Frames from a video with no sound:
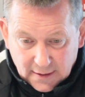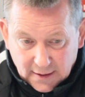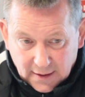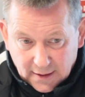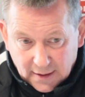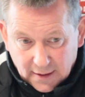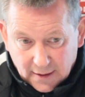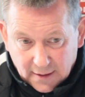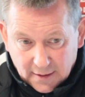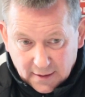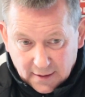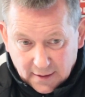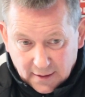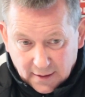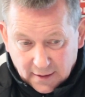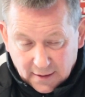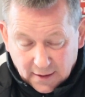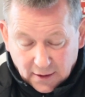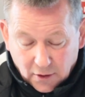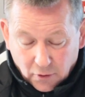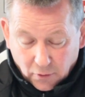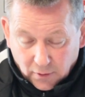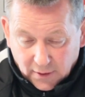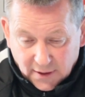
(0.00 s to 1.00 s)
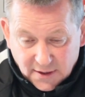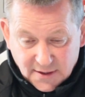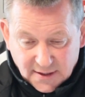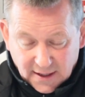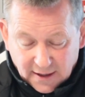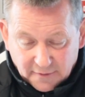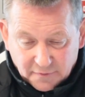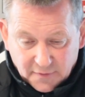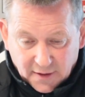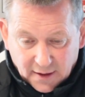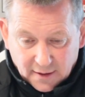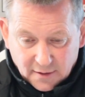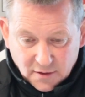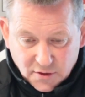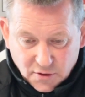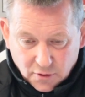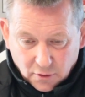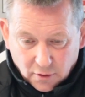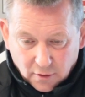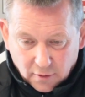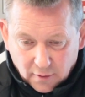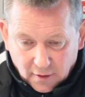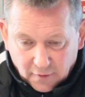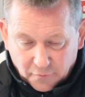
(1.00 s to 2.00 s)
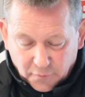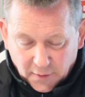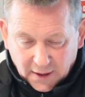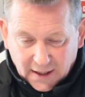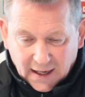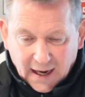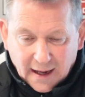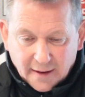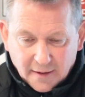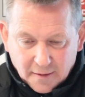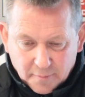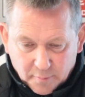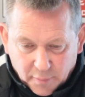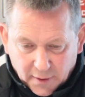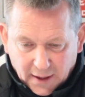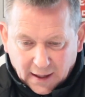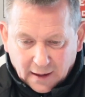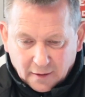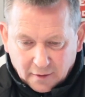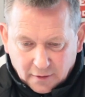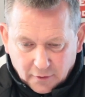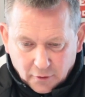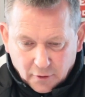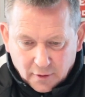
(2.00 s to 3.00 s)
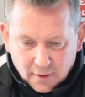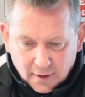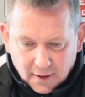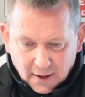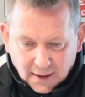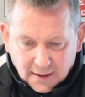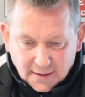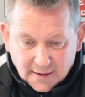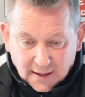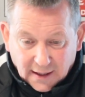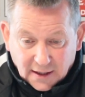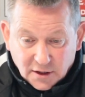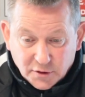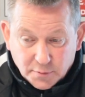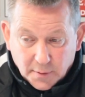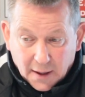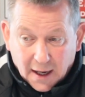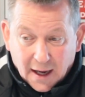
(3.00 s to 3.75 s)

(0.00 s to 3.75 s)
and the goalie saved it. So if we get the breakthrough at the right times,